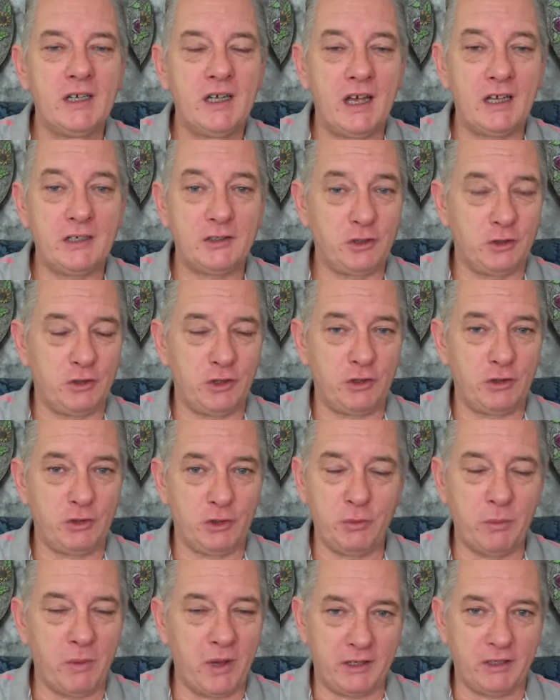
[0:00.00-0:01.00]
And you know,
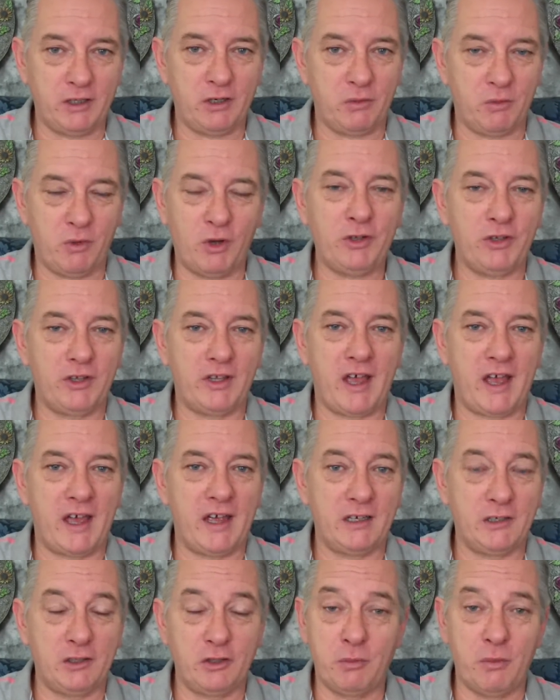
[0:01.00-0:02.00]
you might not want
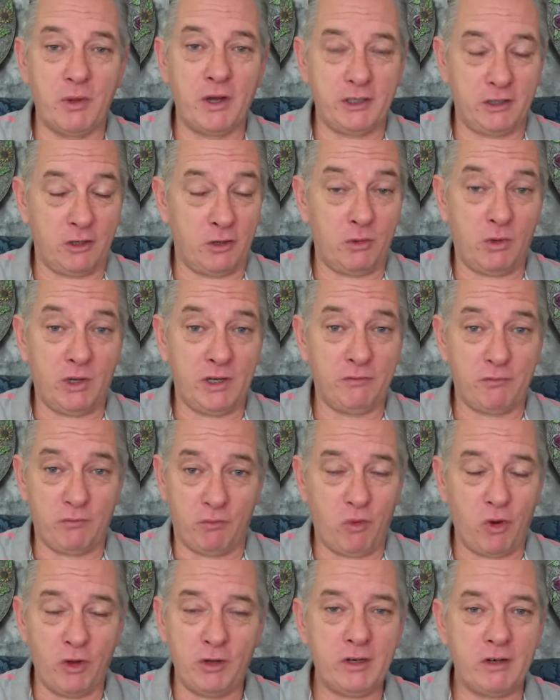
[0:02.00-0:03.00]
that, and you might not
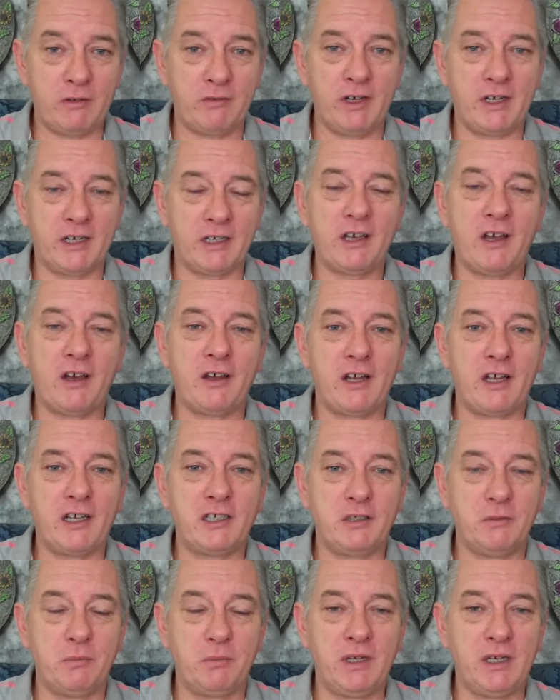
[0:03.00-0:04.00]
even want a
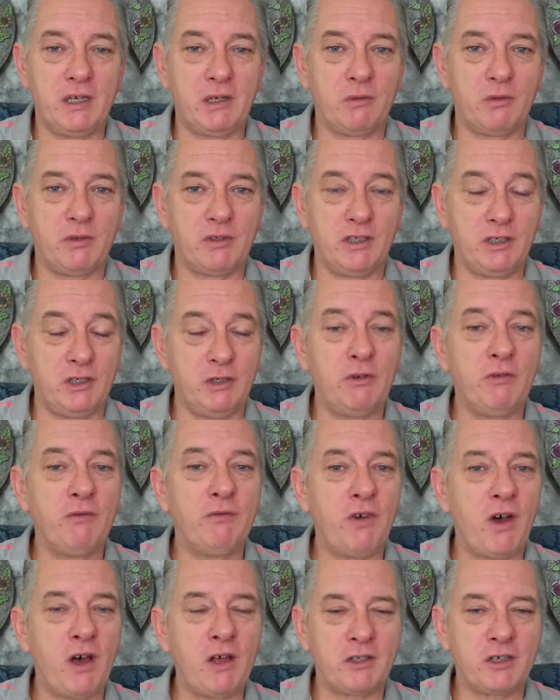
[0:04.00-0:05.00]
reincarnated being within you. And
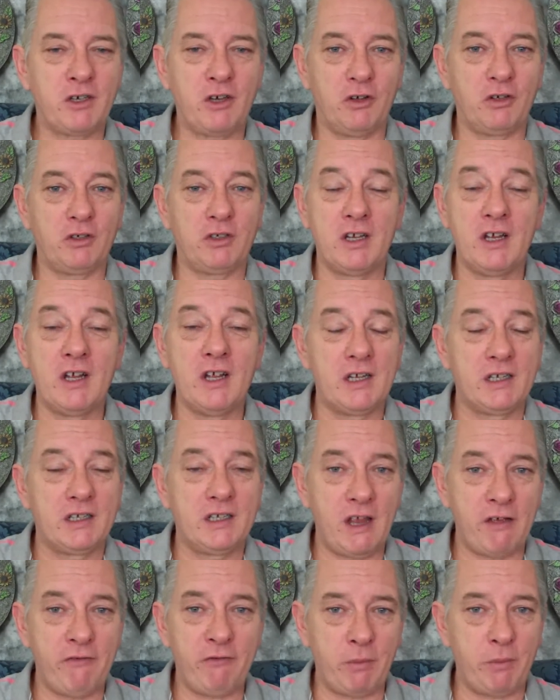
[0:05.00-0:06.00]
Father God
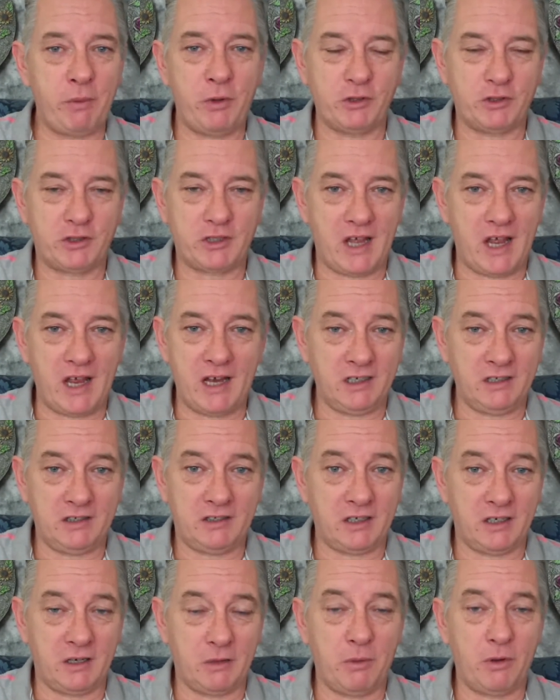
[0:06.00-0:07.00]
never puts
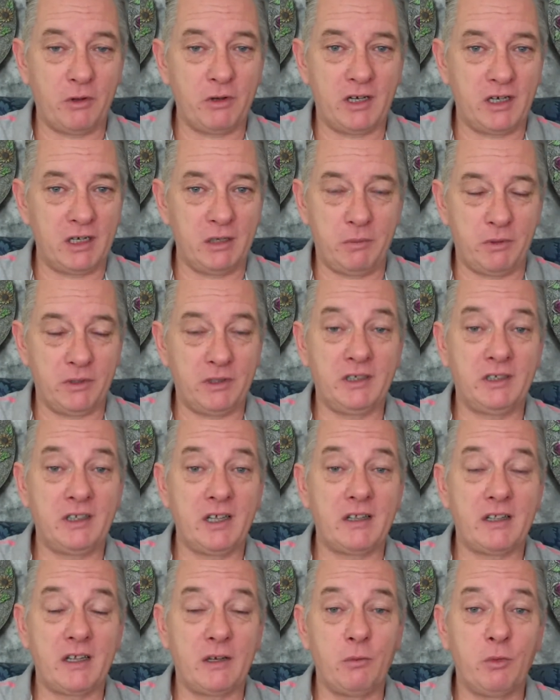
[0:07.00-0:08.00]
anything upon anybody
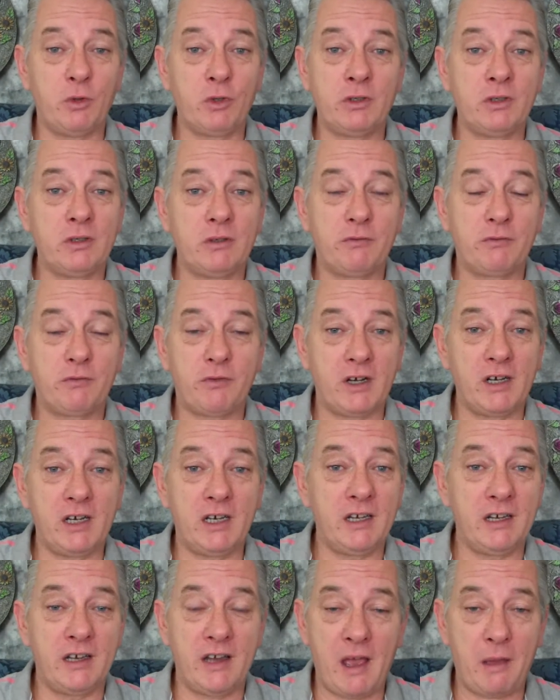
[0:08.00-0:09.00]
that they wouldn't
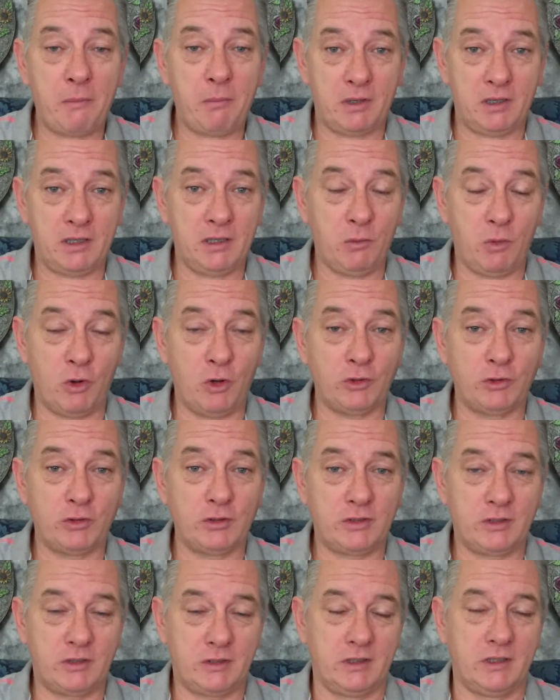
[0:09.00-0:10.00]
freely and happily
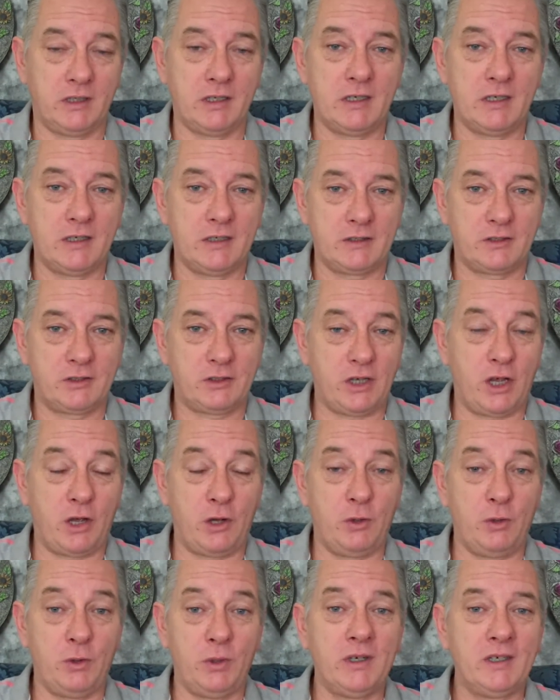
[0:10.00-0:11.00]
want.
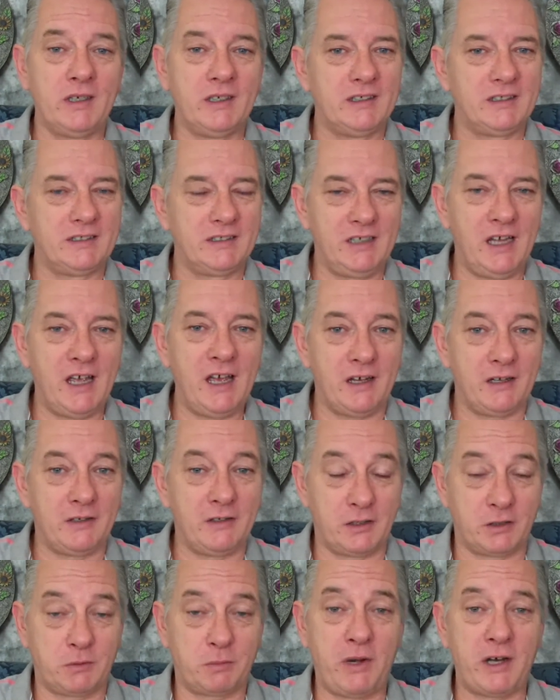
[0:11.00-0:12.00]
So, yeah,
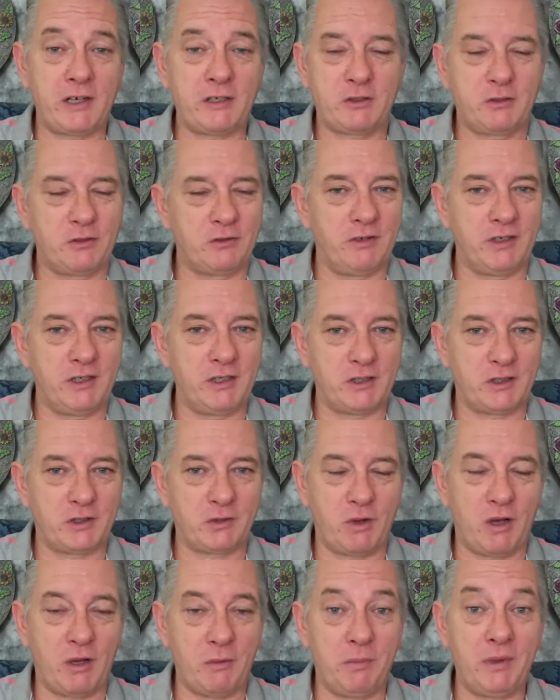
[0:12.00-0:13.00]
there's practical reasons
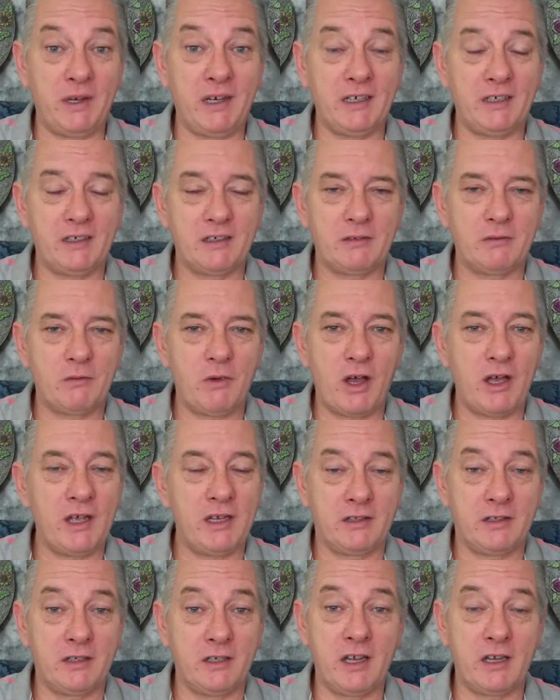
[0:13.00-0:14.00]
why
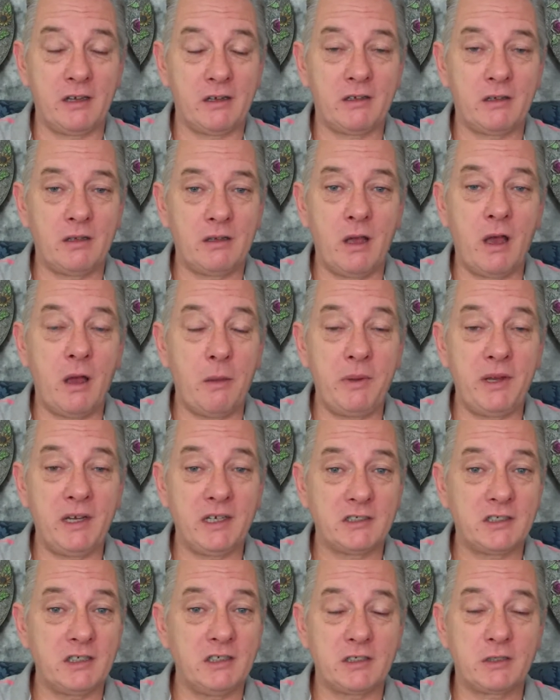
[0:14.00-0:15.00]
the
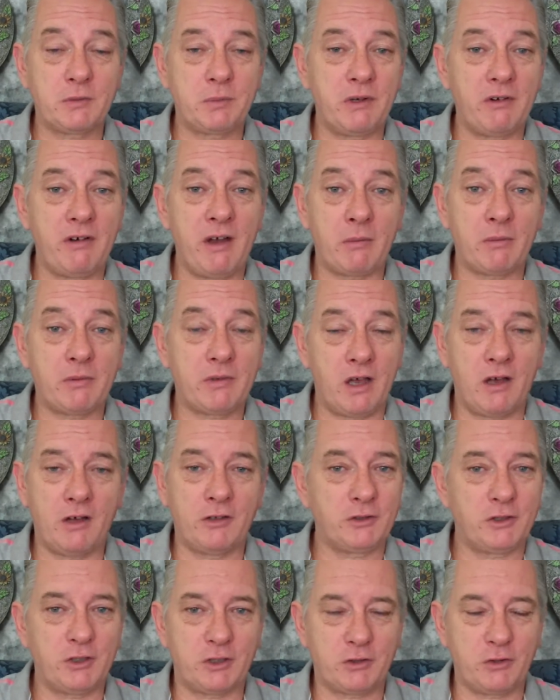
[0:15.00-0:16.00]
beings in the spirit realm
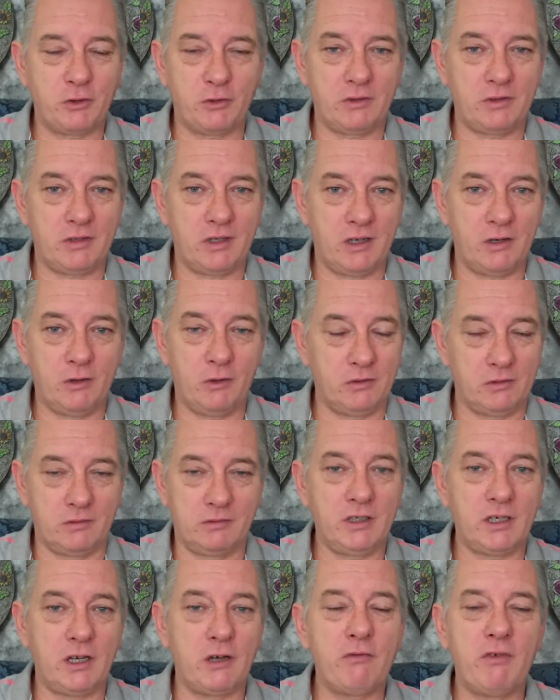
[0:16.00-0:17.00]
can't just,
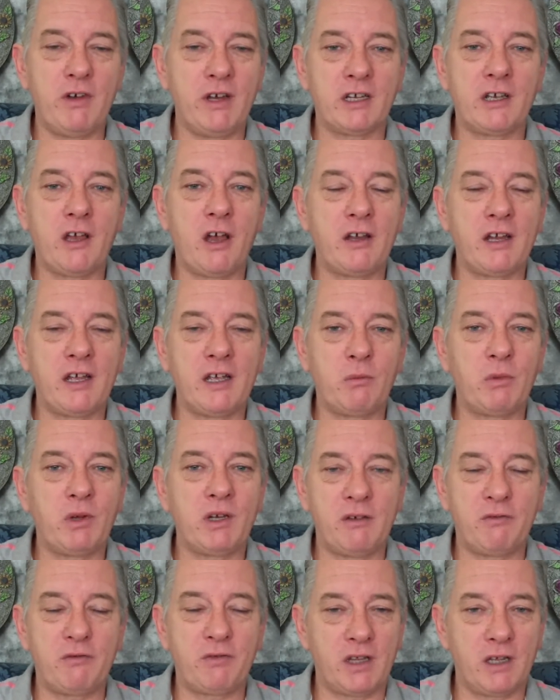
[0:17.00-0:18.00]
you know, reincarnate
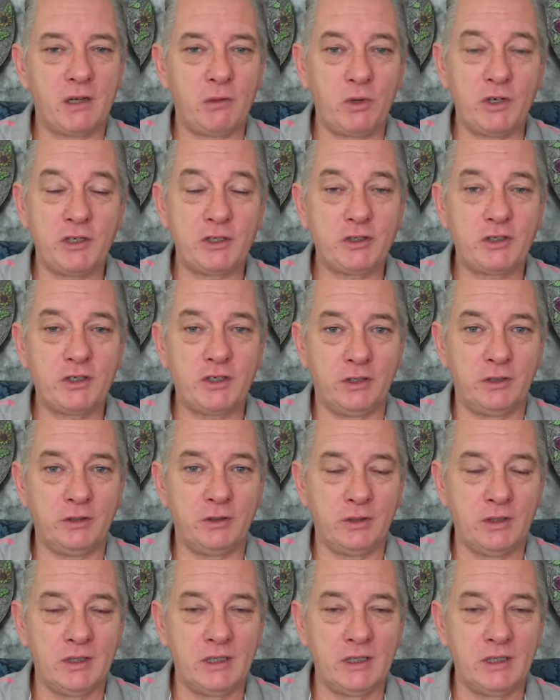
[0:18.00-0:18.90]
whenever they wish to.